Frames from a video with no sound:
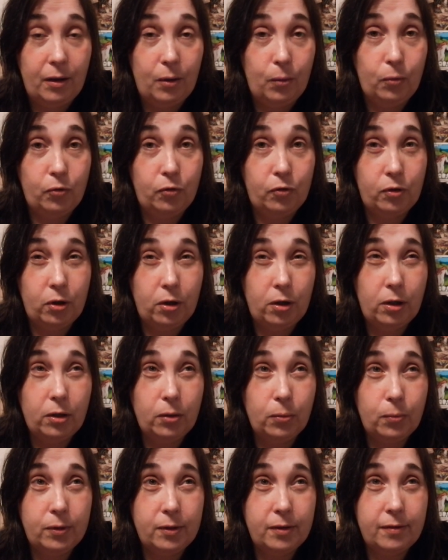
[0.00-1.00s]
was
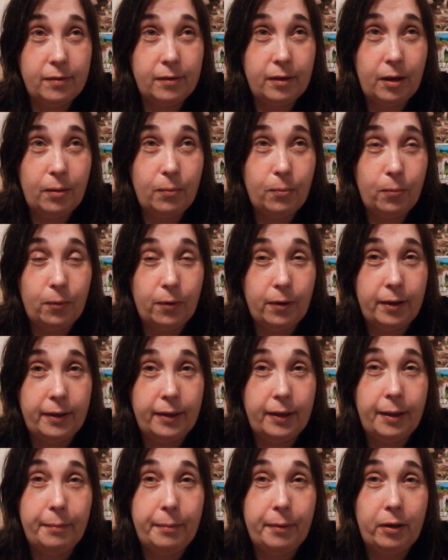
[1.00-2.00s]
talking with
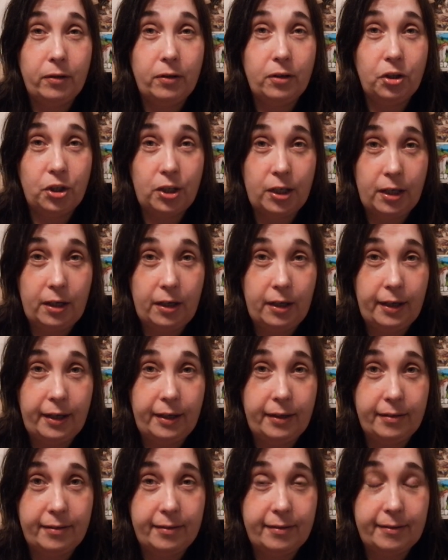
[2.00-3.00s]
someone about the
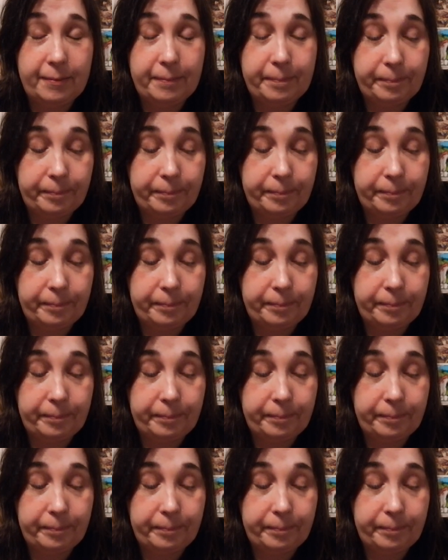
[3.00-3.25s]
chatelaines.